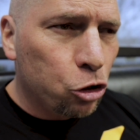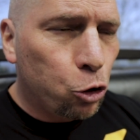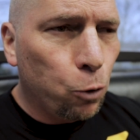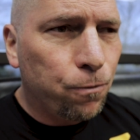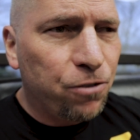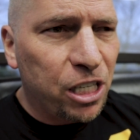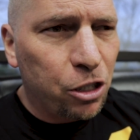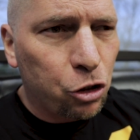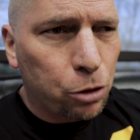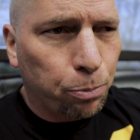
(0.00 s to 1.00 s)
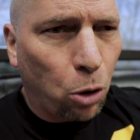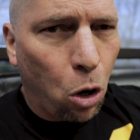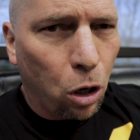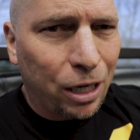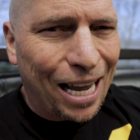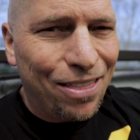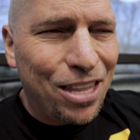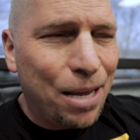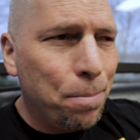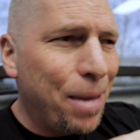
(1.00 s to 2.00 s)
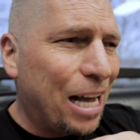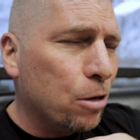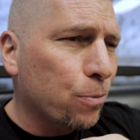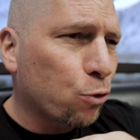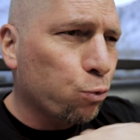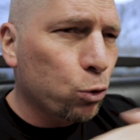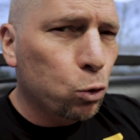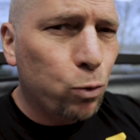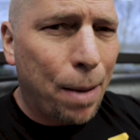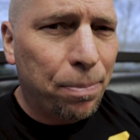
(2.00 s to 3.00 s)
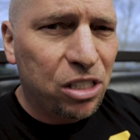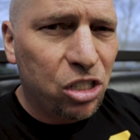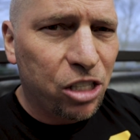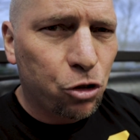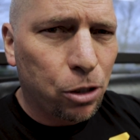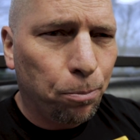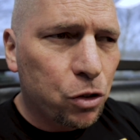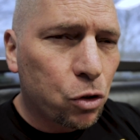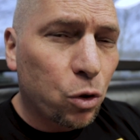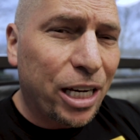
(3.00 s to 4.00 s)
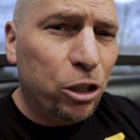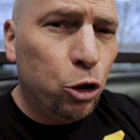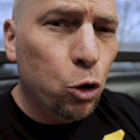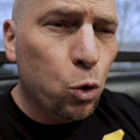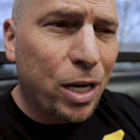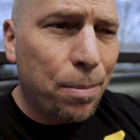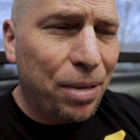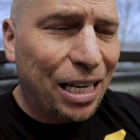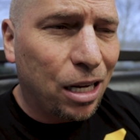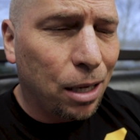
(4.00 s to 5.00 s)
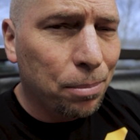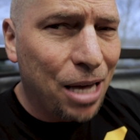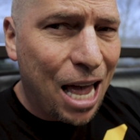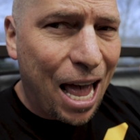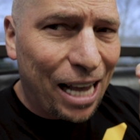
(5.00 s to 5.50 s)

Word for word: to finished part, and then make them through repetition so that you can become